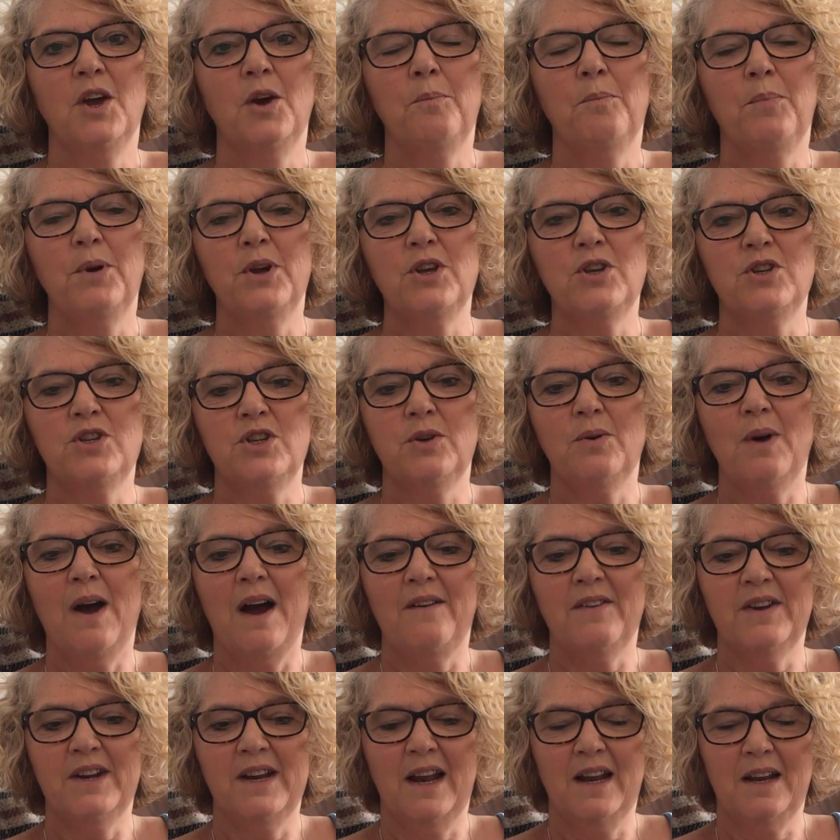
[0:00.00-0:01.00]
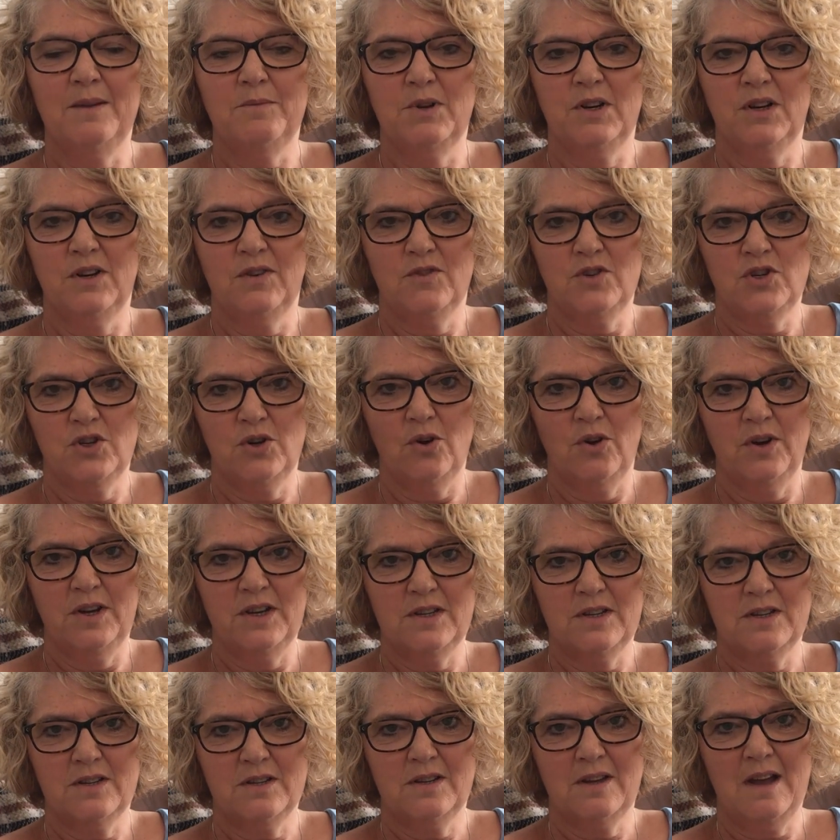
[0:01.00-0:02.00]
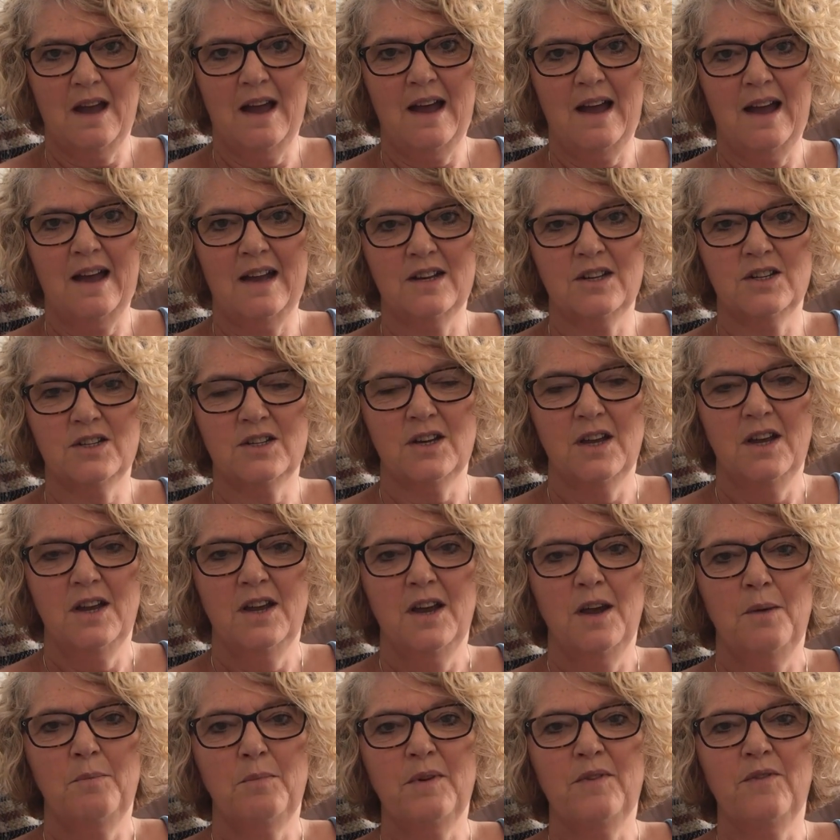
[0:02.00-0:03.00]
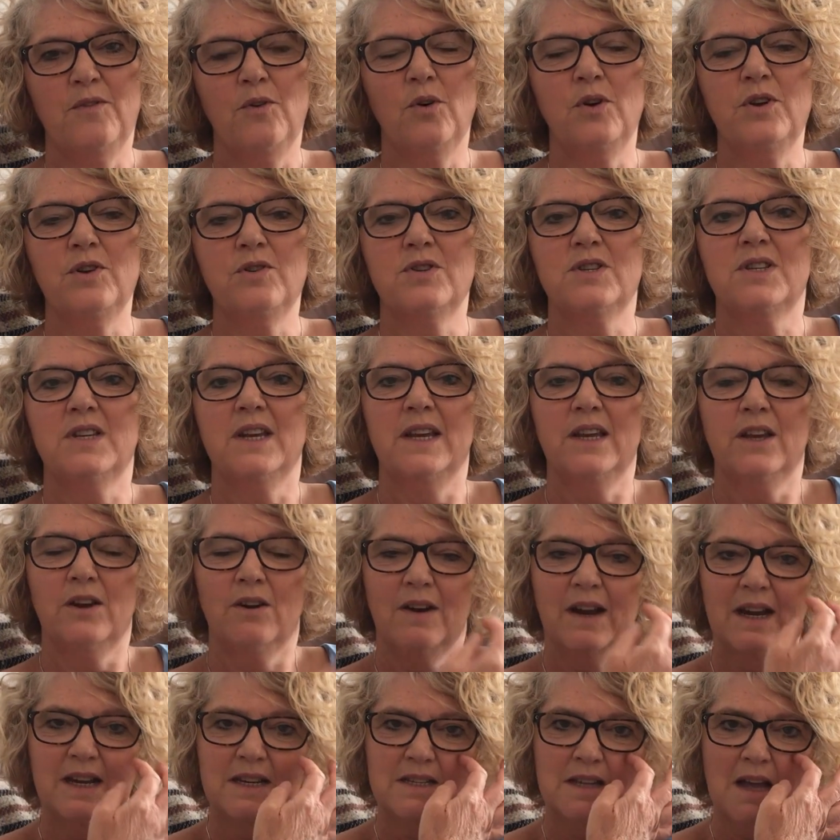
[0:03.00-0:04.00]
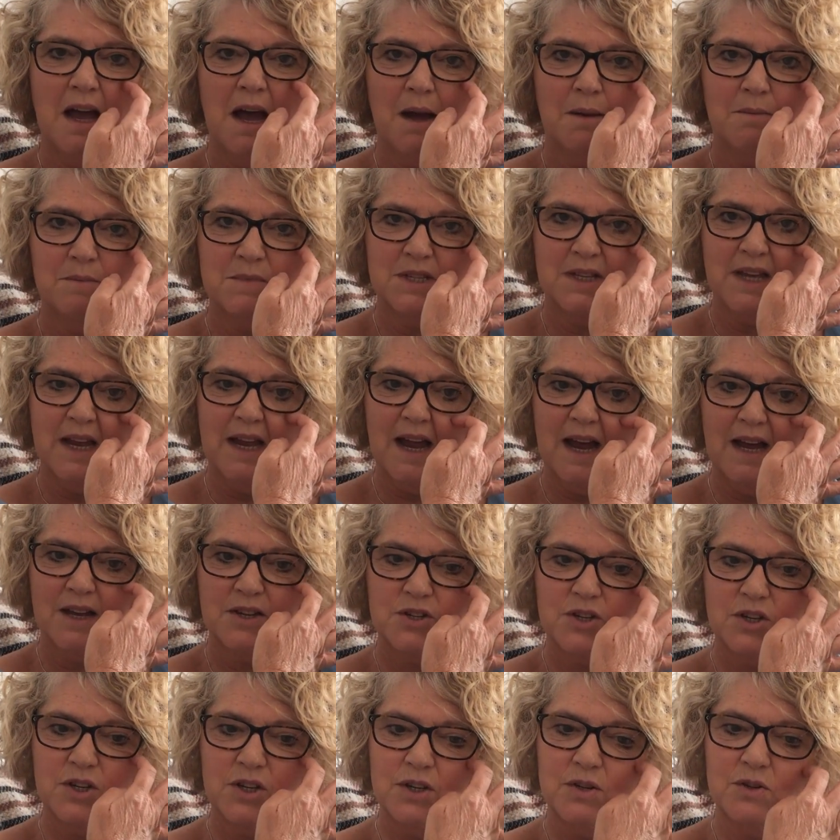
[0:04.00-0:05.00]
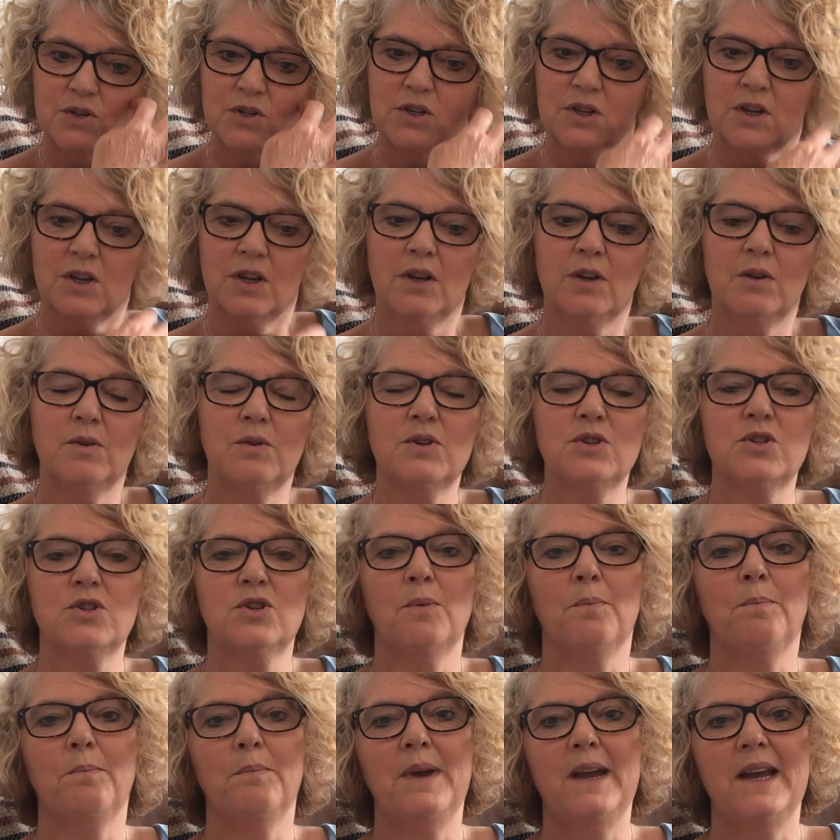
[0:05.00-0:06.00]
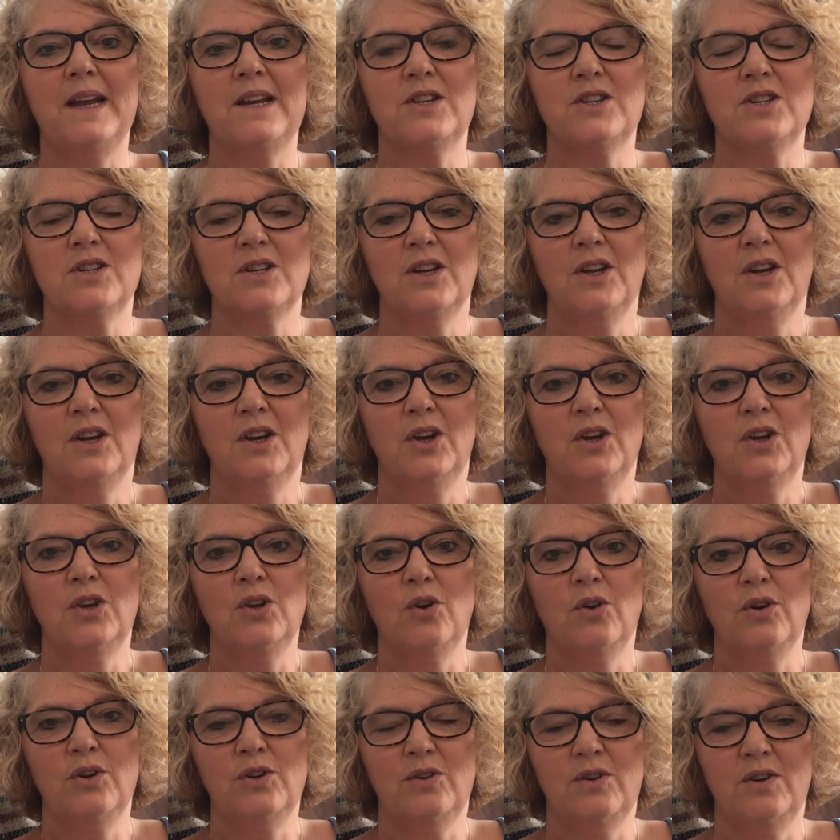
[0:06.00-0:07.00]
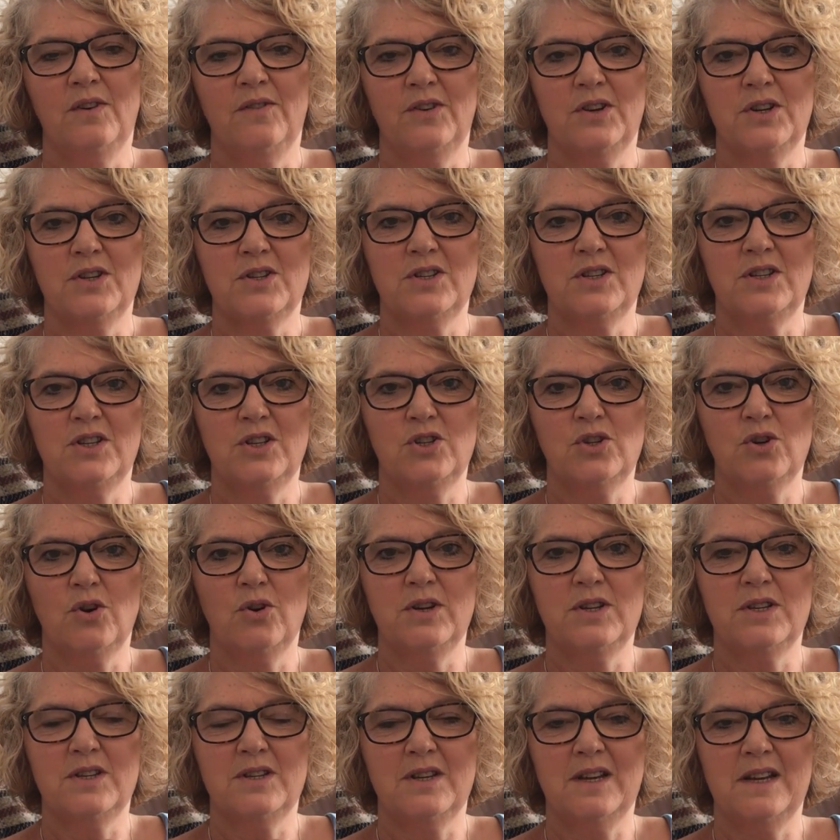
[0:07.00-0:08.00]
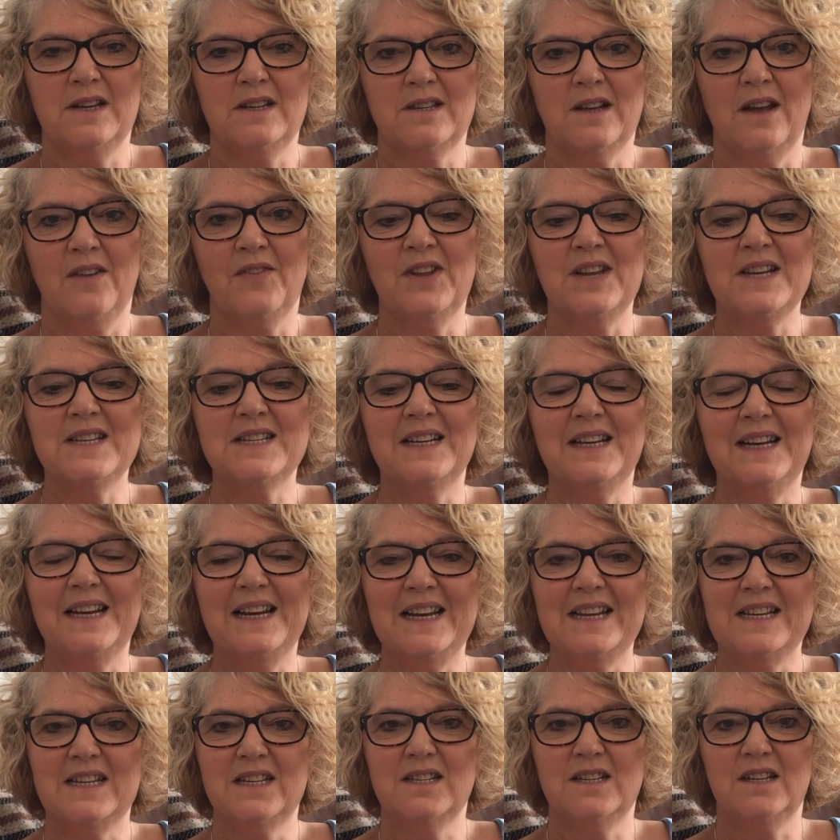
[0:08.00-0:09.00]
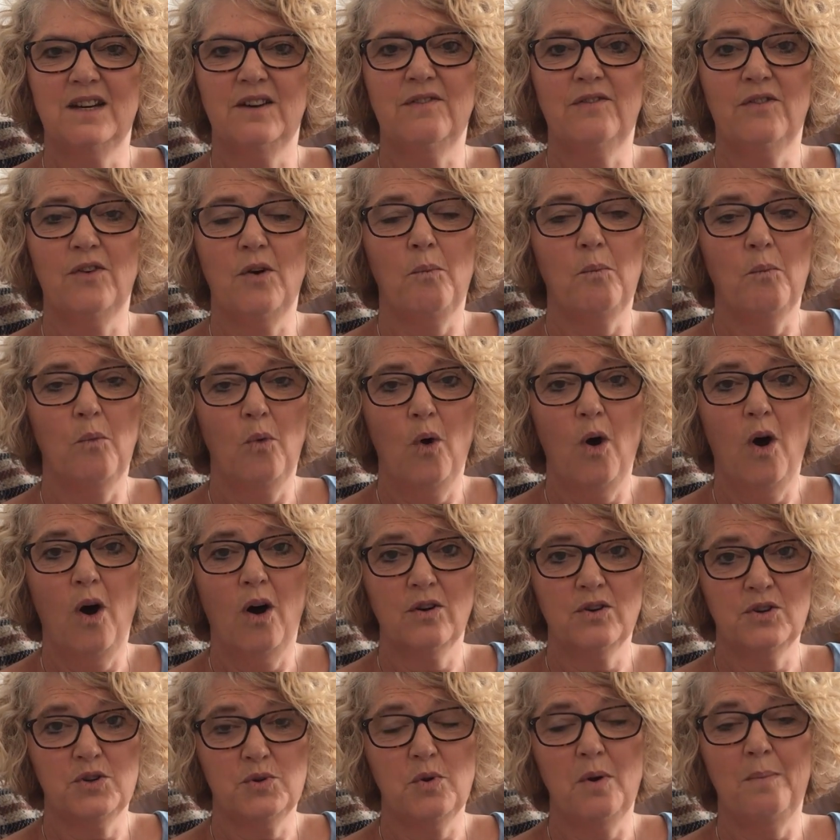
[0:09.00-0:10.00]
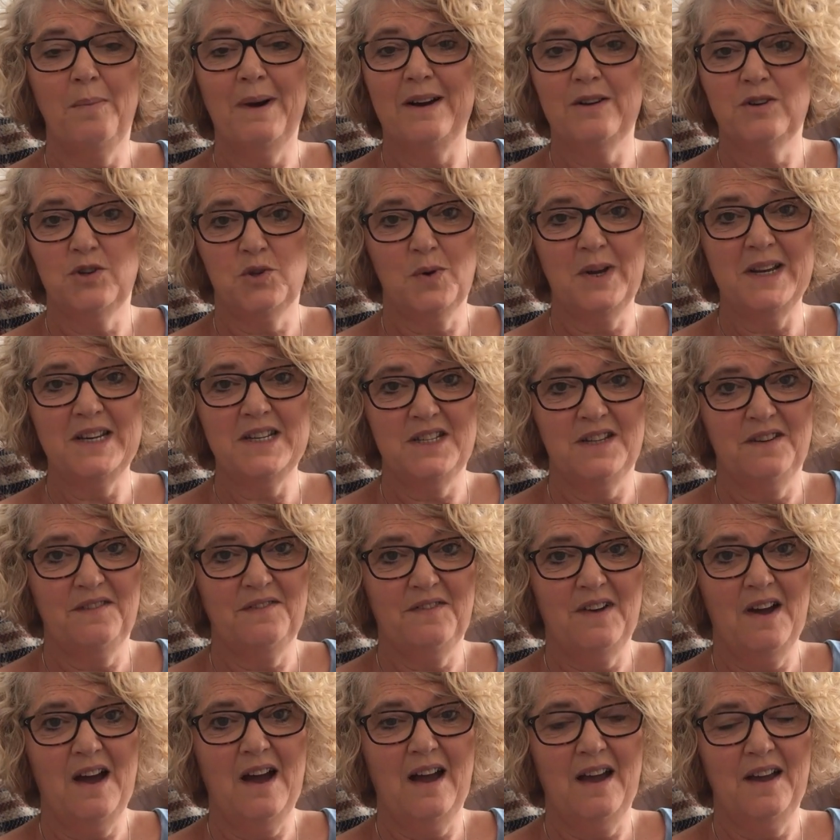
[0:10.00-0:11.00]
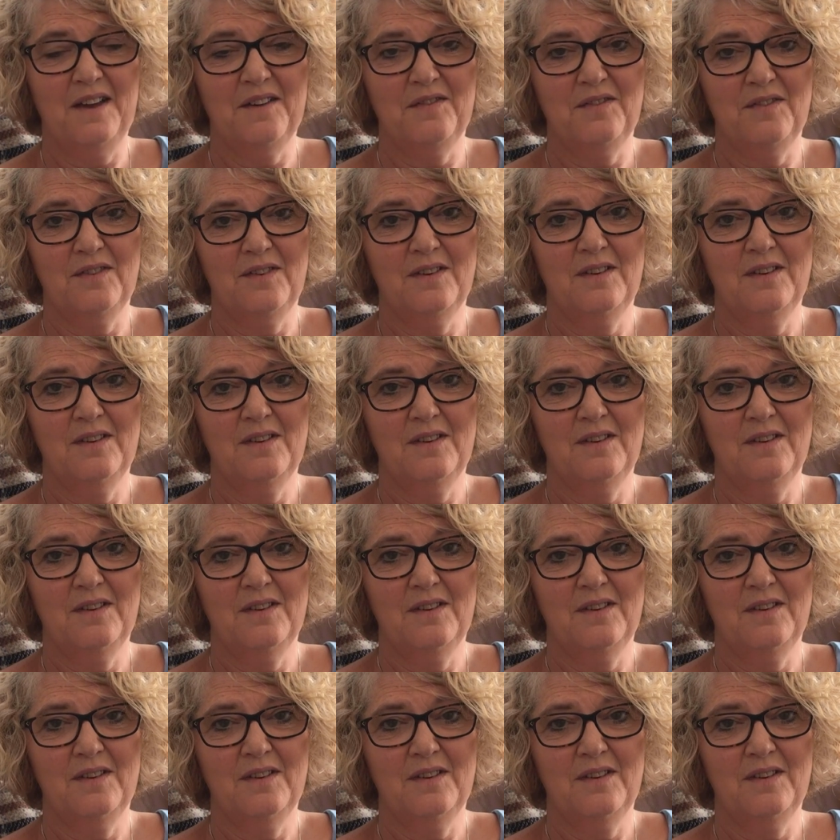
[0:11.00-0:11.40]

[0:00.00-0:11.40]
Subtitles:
But you do have an element of choice, and before you sit your exams, they ask you to submit your university choices, and these are listed from 1 to about 25.